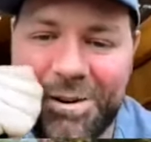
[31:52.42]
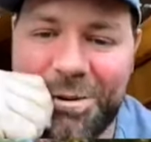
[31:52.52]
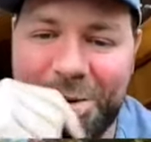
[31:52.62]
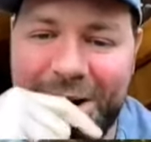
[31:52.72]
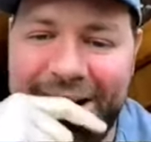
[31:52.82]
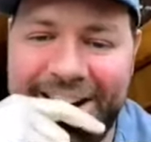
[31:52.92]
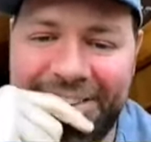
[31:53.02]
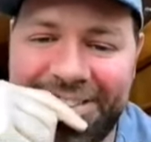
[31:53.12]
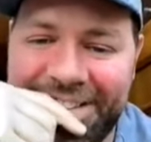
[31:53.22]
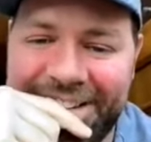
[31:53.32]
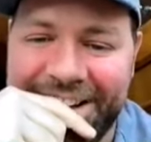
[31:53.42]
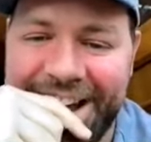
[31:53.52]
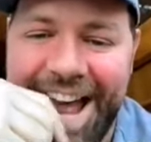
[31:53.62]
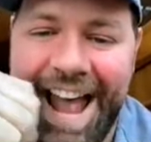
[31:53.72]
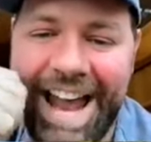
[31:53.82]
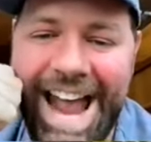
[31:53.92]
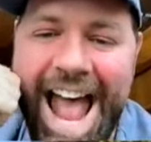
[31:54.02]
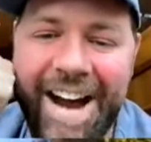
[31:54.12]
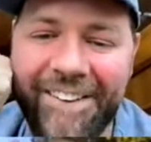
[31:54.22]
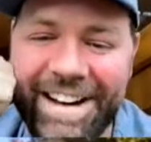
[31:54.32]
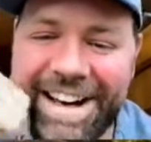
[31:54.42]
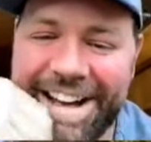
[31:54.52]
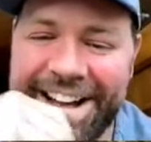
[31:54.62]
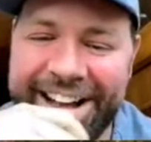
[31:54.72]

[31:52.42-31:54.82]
oh wow! Hey, Harry.